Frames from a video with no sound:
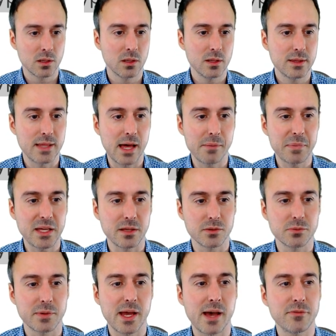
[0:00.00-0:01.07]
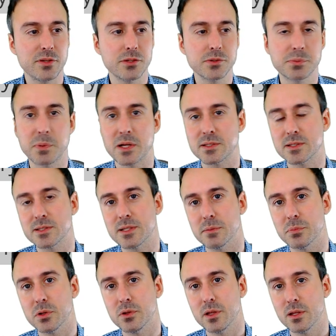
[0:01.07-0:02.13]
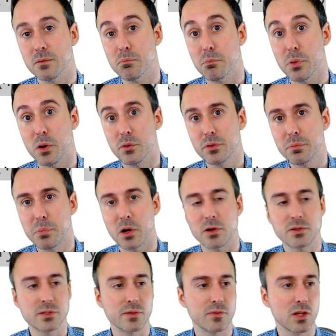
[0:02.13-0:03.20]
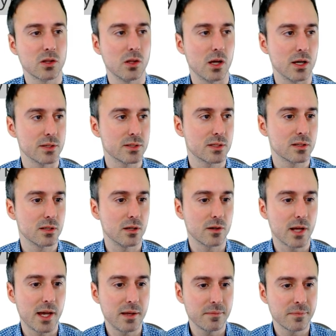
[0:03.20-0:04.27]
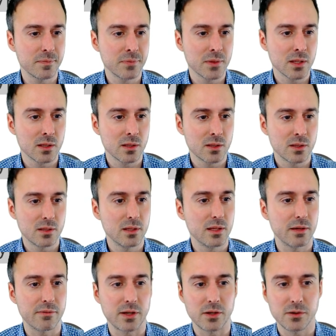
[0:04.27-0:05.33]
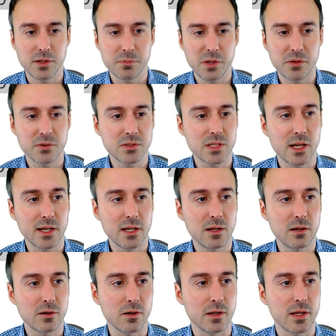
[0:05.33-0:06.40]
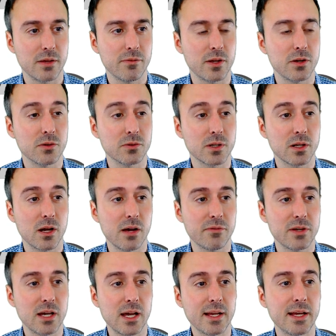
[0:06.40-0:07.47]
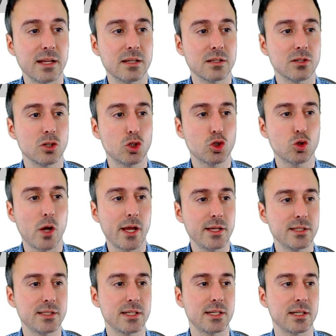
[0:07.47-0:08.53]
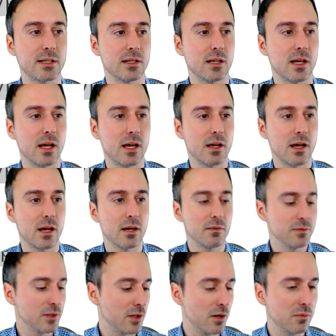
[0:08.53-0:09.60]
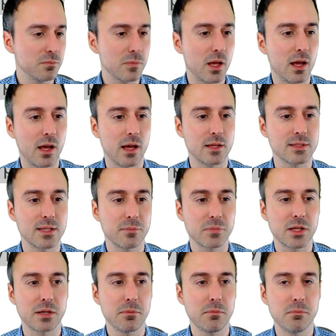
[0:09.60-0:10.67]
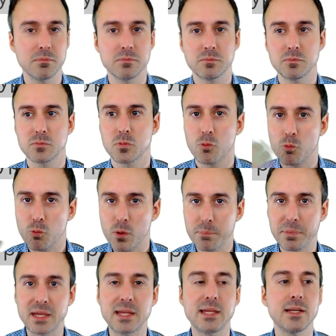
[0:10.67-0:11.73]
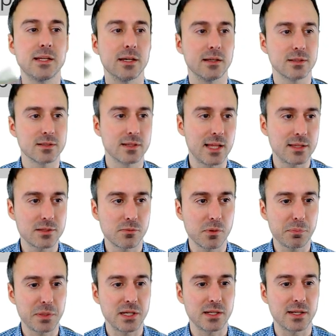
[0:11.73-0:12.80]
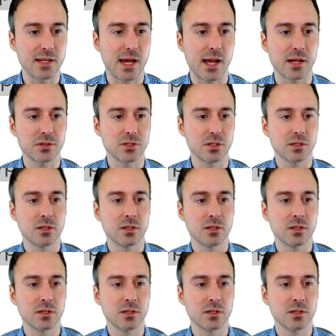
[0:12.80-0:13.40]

that means we have to use present simple in both parts of the clause. Okay? If I don't eat breakfast, I get hungry. If I don't drink coffee, I get crazy. I, uh, you know, uh, something repeated. So that's a repeated action.